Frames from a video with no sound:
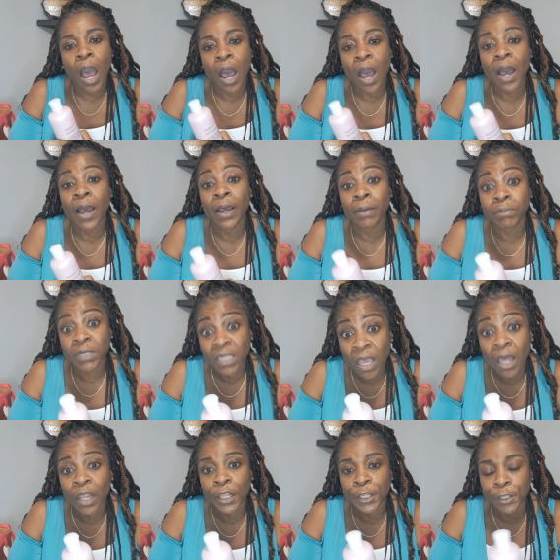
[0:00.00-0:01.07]
I'm
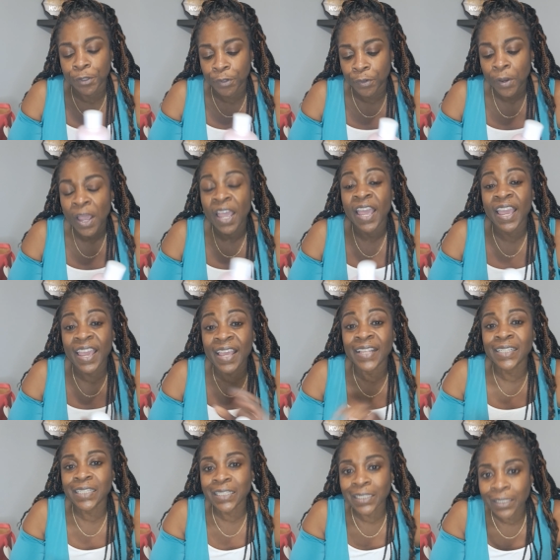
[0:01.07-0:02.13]
telling you,
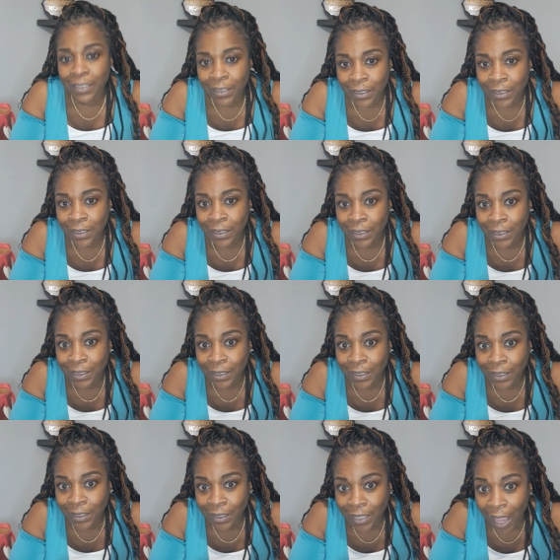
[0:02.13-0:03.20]
it
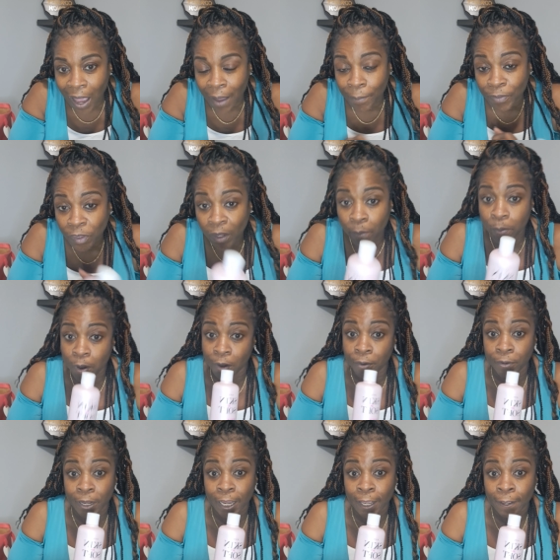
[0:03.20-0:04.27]
stopped the
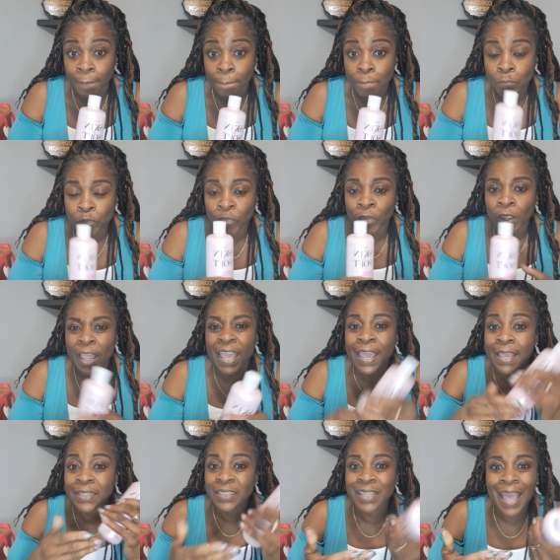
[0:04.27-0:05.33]
burning.
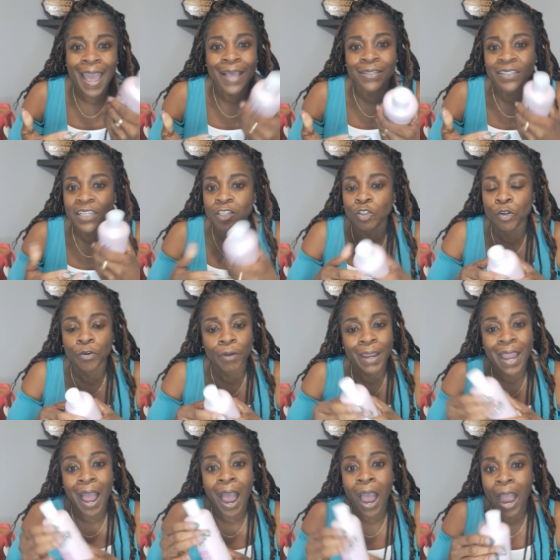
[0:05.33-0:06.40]
It has this
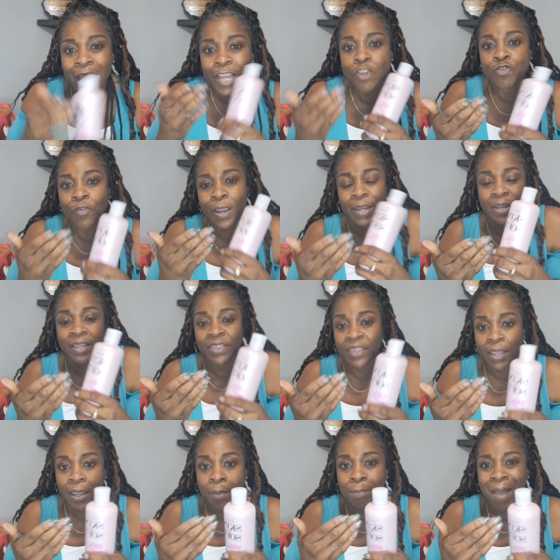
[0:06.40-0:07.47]
great hydrating
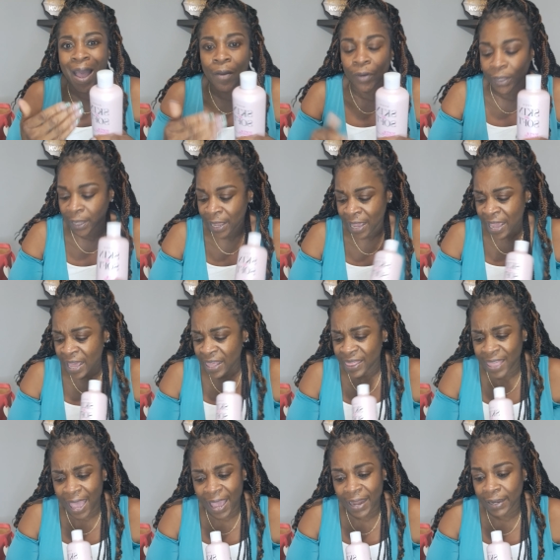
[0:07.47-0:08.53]
thing about it
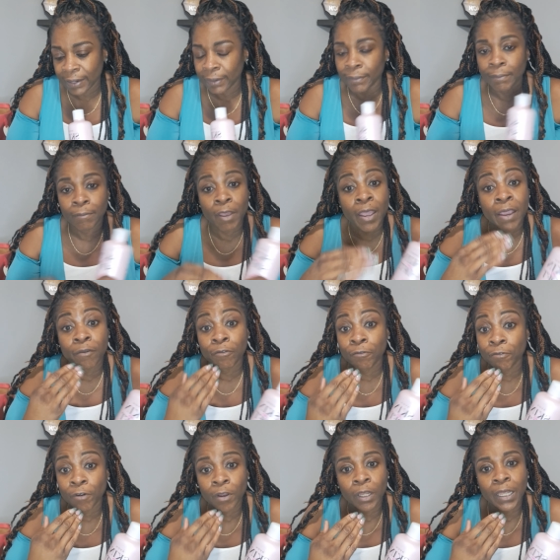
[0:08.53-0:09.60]
that it
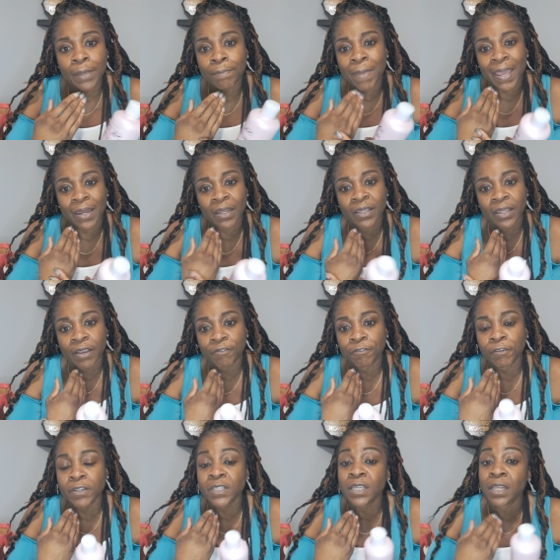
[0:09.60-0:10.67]
really made a
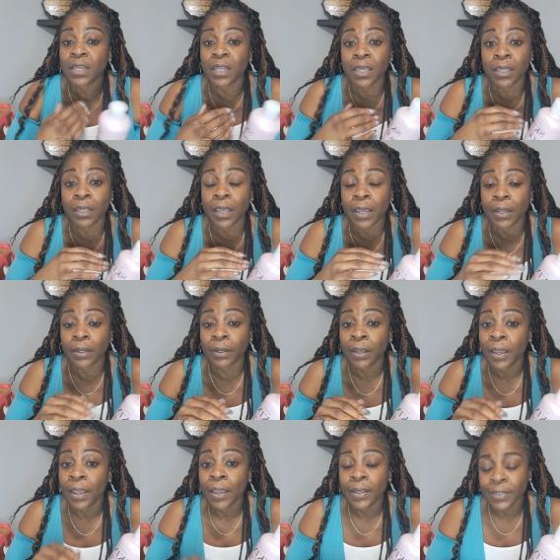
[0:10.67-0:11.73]
difference and it, it
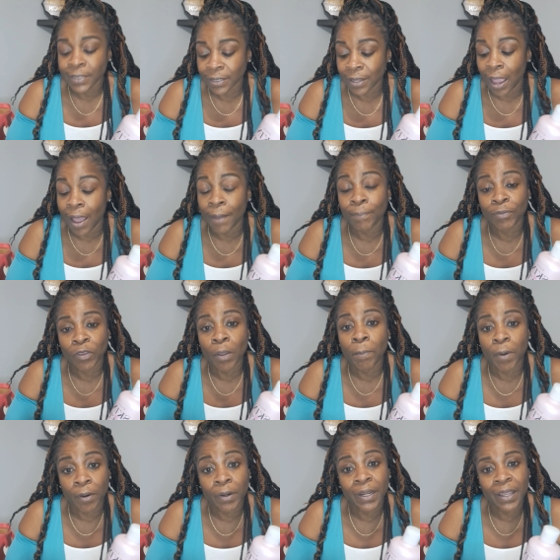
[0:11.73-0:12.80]
stopped the
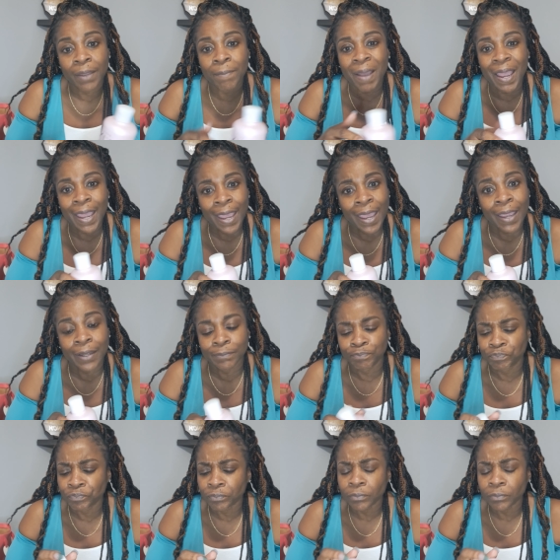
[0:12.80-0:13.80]
burning in my hand.